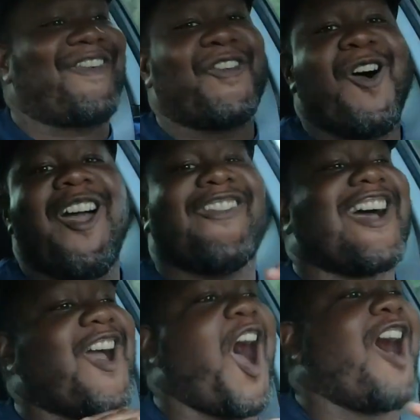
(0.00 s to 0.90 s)
Flooring
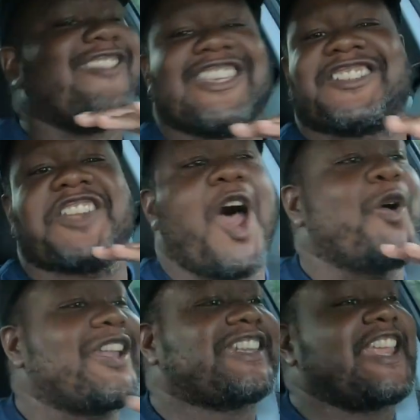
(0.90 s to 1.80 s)
the car is
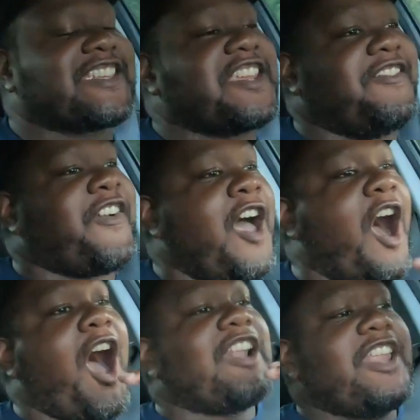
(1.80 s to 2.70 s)
so
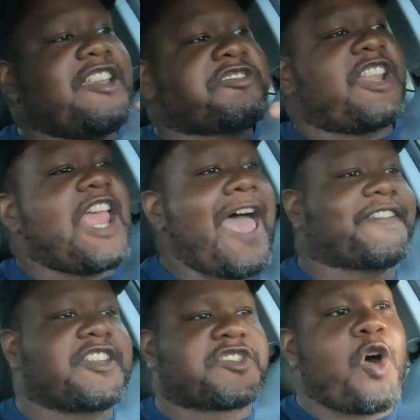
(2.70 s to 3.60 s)
addictive. I literally have
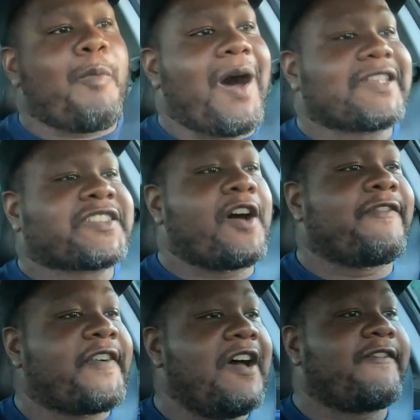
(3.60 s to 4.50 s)
to stop
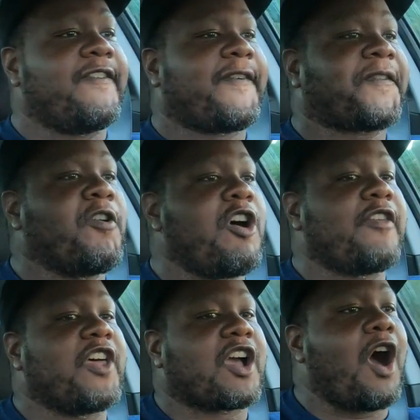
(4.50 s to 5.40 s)
myself from
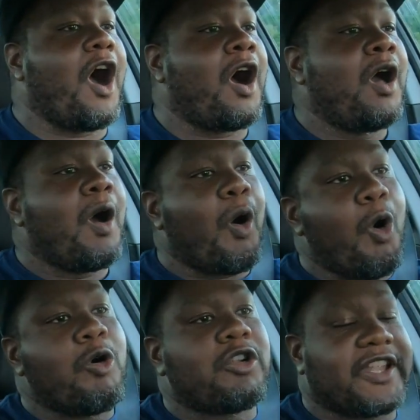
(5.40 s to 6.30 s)
flooring the car
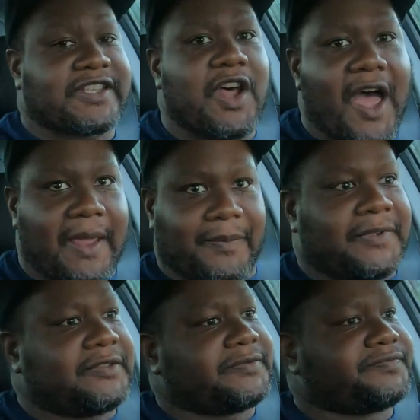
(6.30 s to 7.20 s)
all the time.
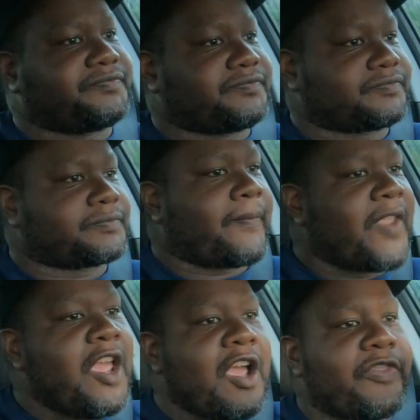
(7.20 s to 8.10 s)

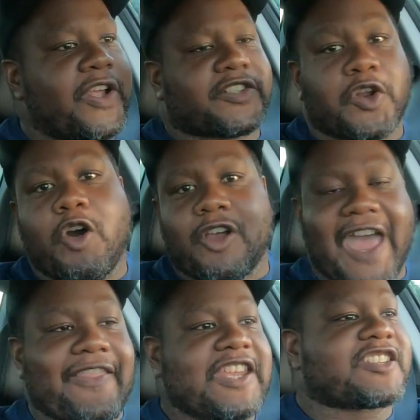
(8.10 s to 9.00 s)
The torque
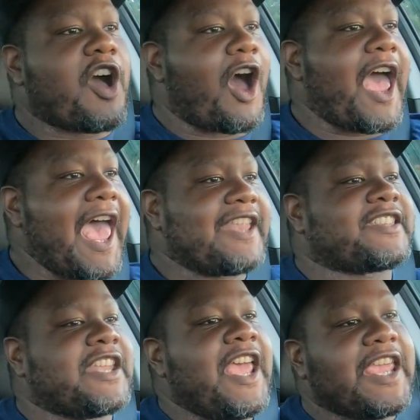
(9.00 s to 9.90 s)
that this car
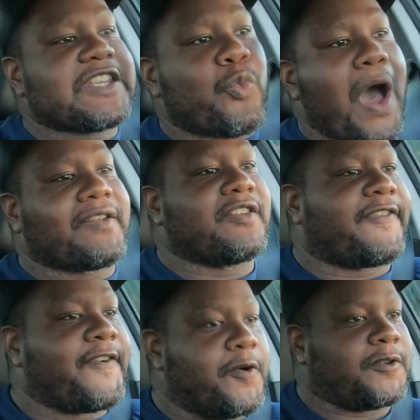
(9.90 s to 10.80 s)
has is
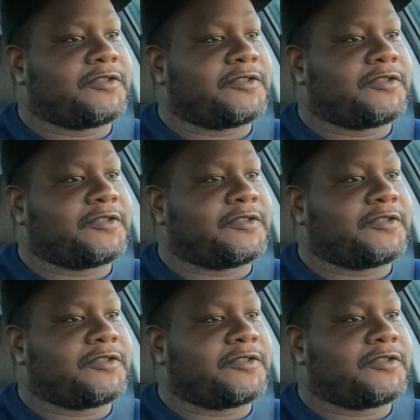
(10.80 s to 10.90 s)
wonderful.